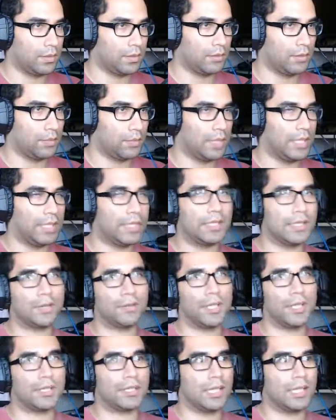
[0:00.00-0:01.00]
But it doesn't
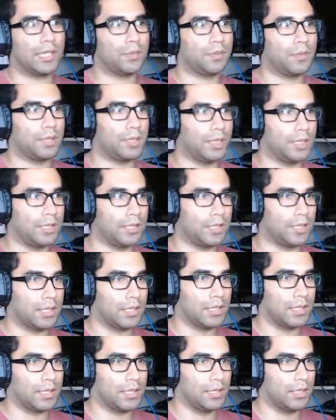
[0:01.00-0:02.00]
make sense because
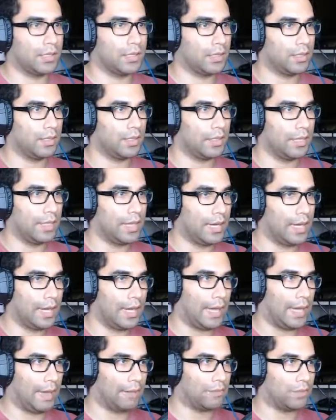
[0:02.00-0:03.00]
then
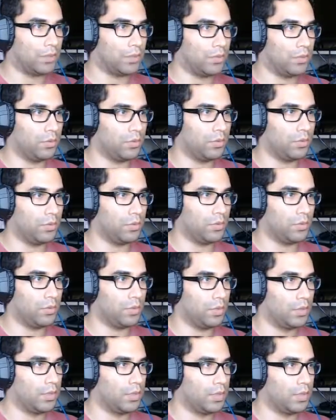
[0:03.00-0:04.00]
I have to
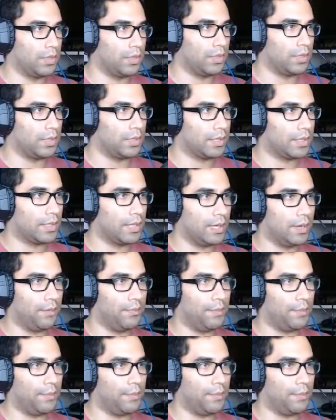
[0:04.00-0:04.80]
come